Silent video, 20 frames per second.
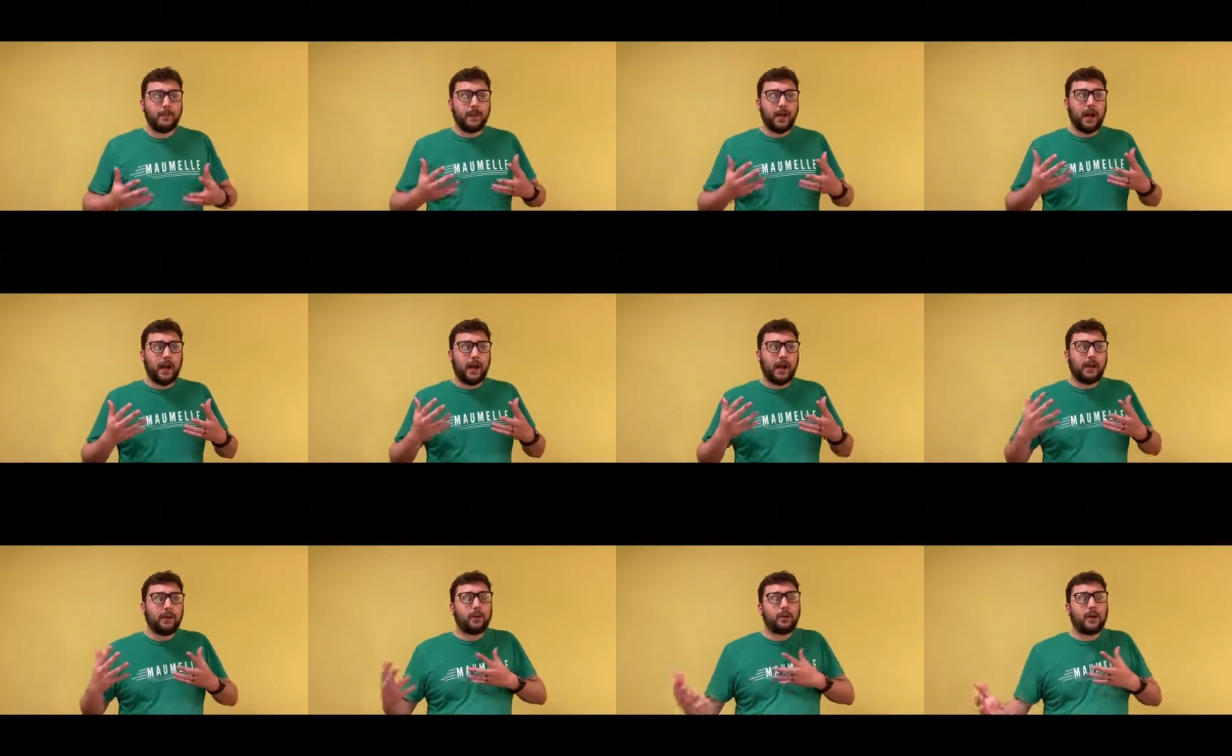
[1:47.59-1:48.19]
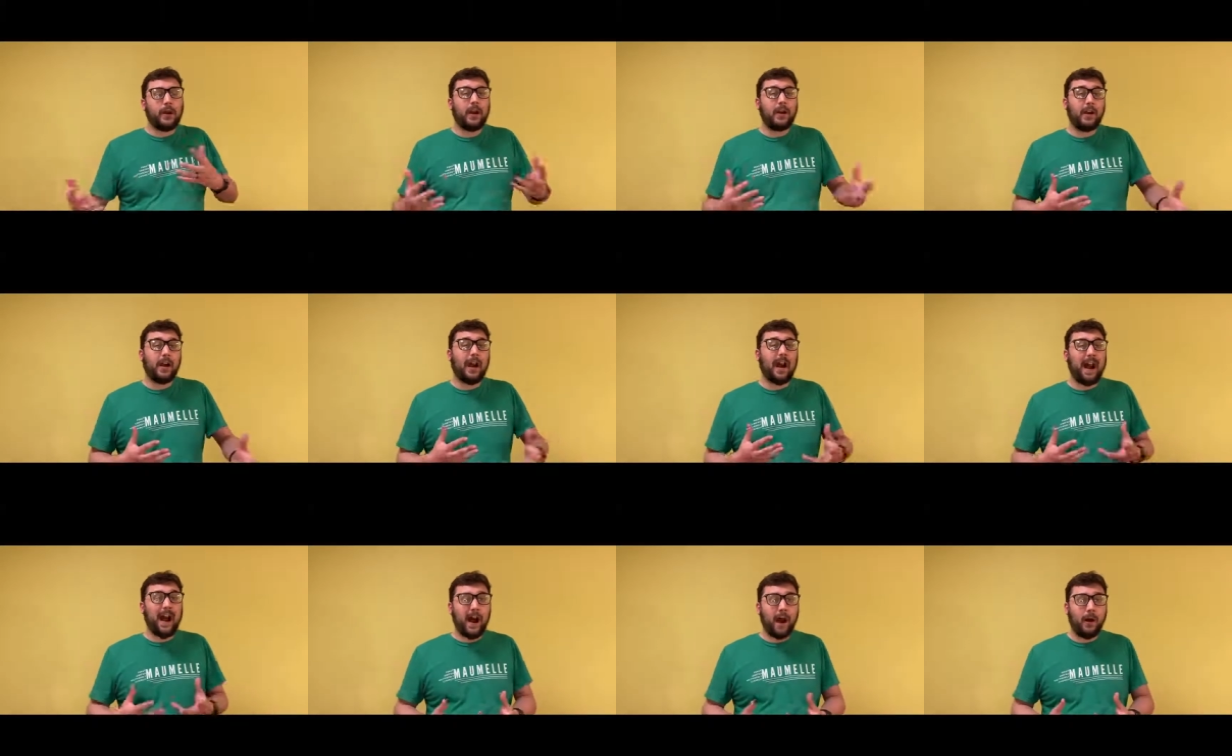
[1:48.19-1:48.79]
I, I don't care
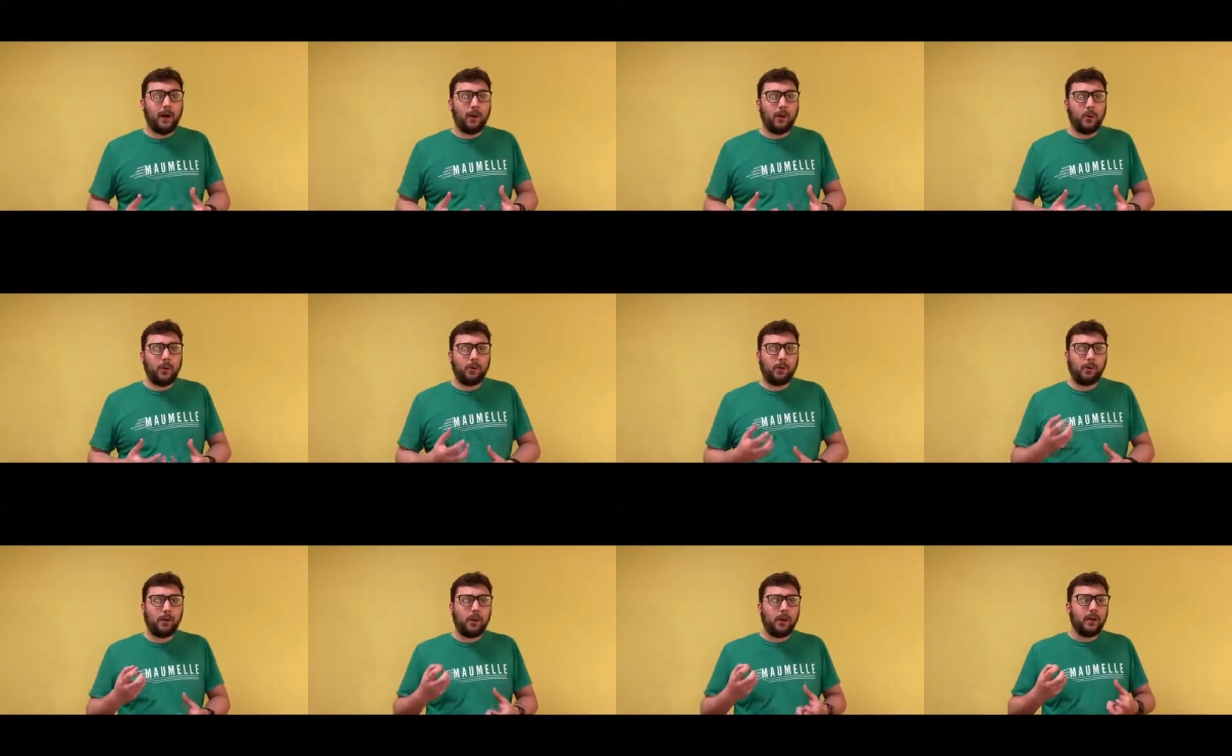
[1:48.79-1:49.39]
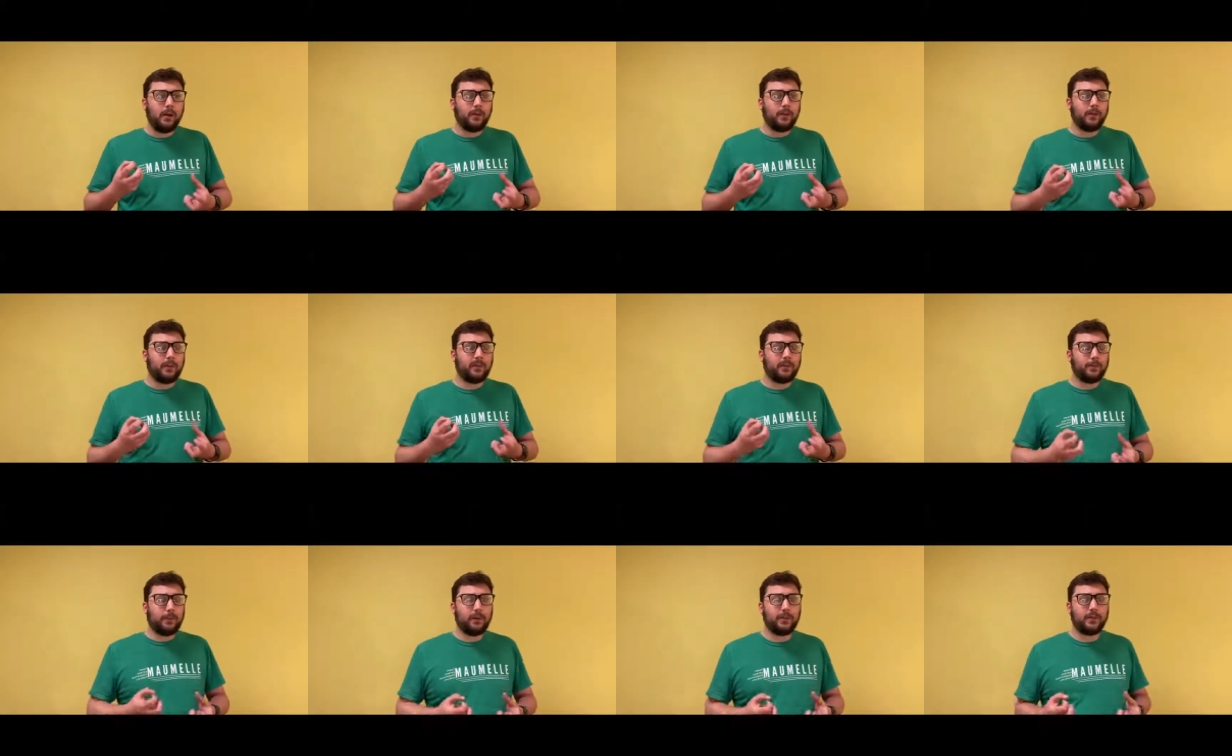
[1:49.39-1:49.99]
how
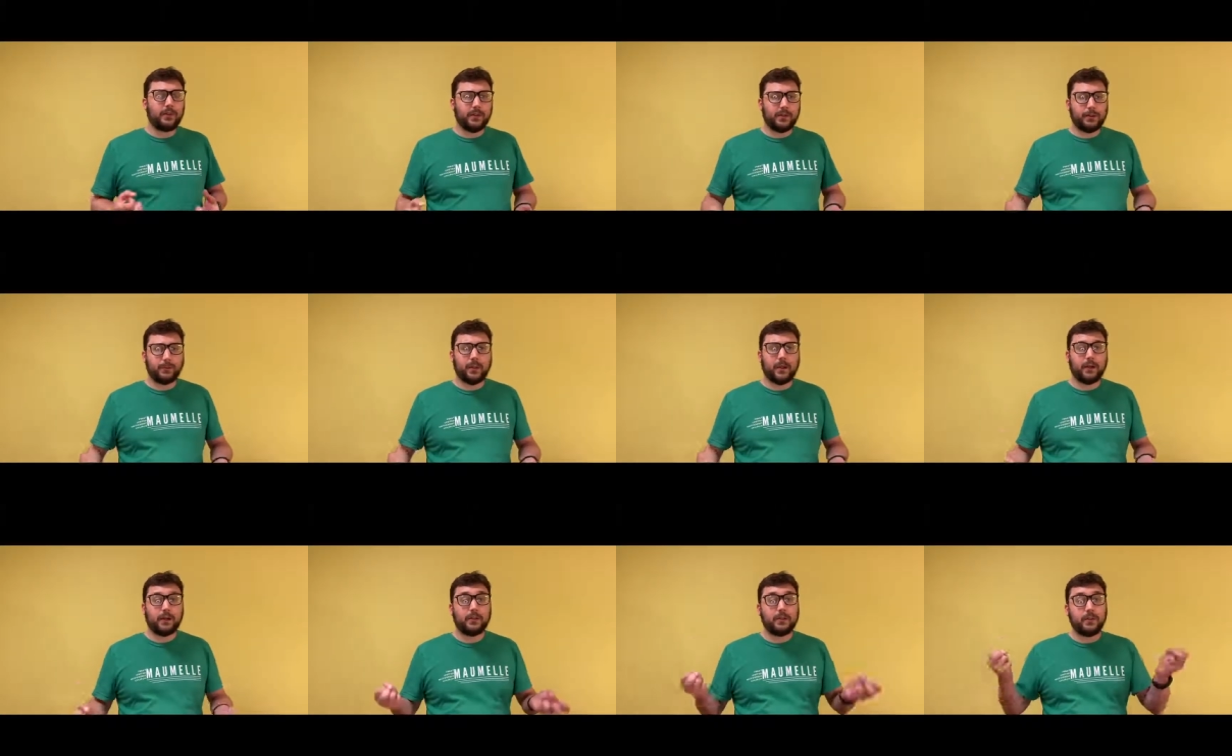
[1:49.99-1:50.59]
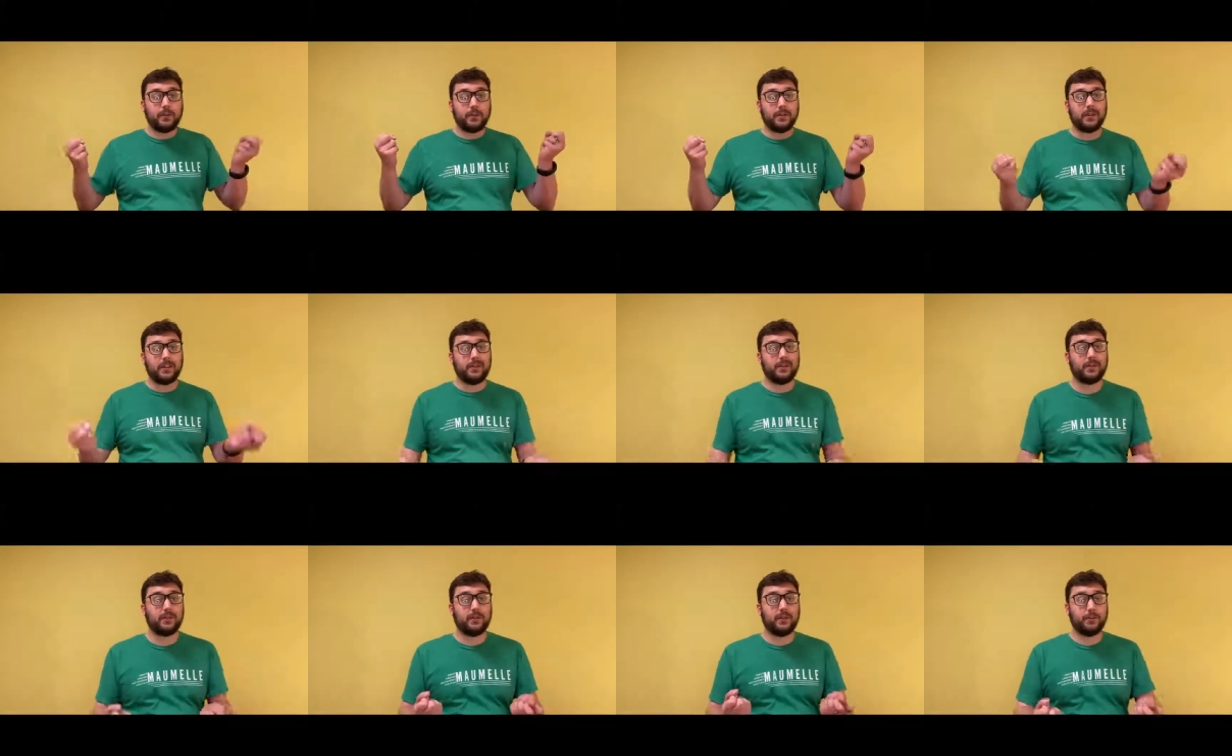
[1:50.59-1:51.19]
this person is related to you.
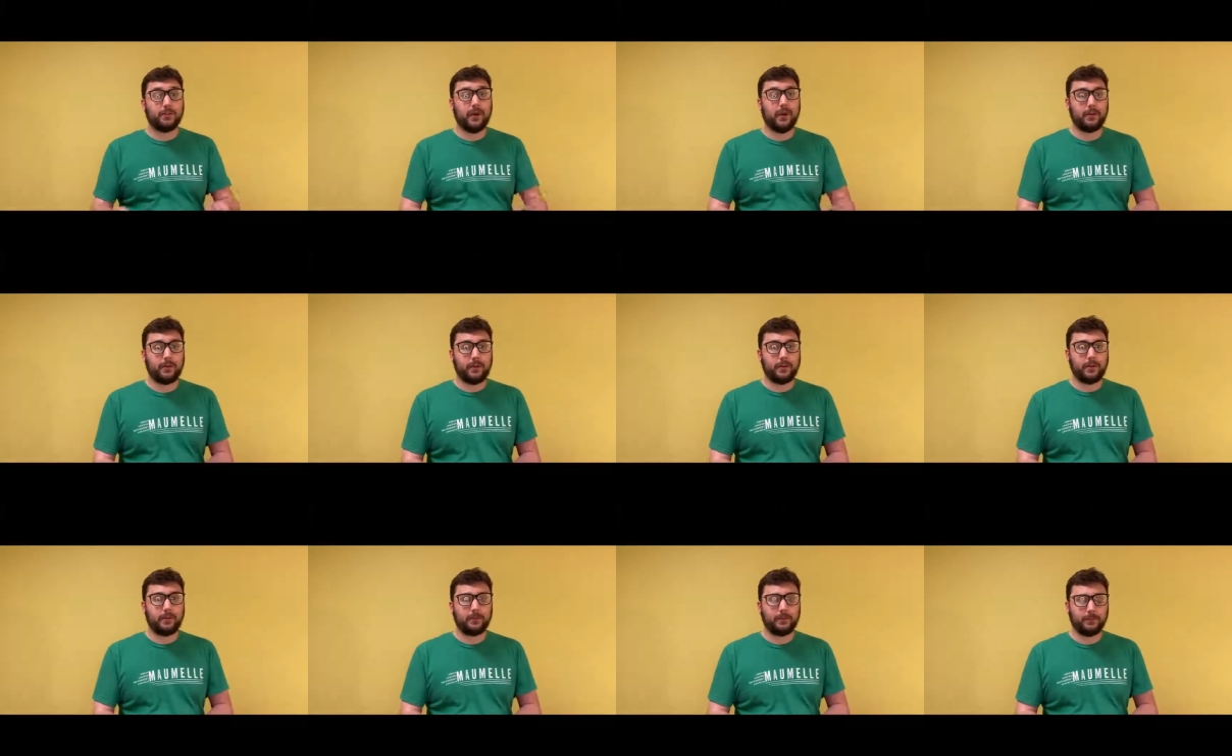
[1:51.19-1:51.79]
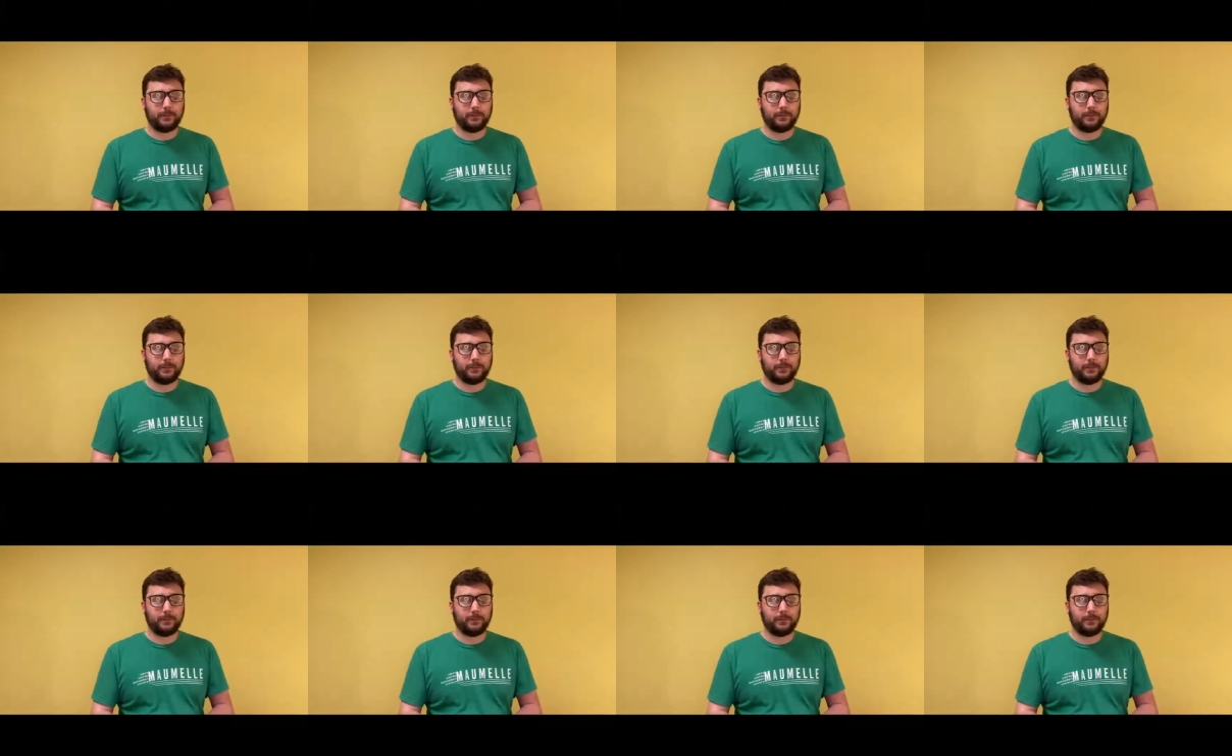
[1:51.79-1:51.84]
This is your mother.